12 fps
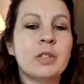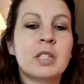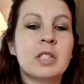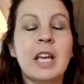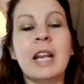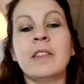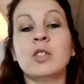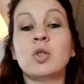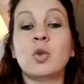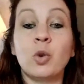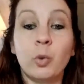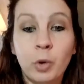getting the
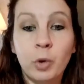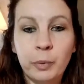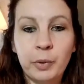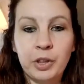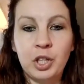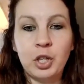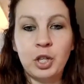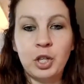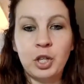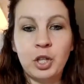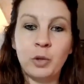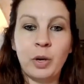school to work with you
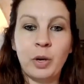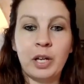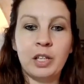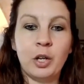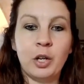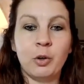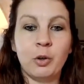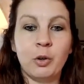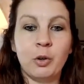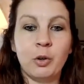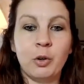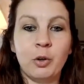and not making you want
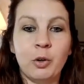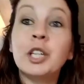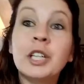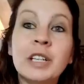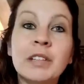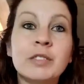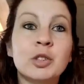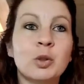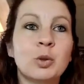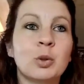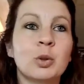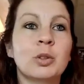to, go to an
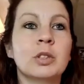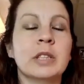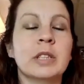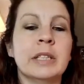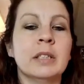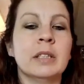alternative school.